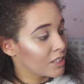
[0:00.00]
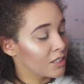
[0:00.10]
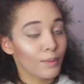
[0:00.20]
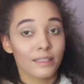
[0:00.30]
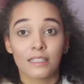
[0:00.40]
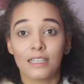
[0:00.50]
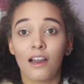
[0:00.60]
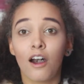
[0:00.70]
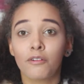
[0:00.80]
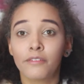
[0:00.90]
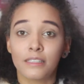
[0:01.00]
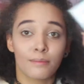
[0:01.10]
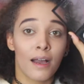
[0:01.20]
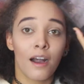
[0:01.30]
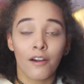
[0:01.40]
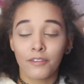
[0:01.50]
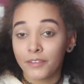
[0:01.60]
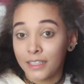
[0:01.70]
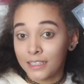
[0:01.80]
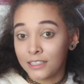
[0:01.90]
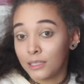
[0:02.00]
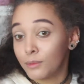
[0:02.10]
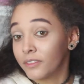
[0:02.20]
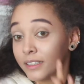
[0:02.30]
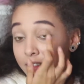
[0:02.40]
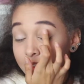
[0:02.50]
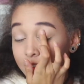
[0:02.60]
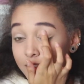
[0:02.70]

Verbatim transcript: So basically half of it's matte, half of it is shimmery.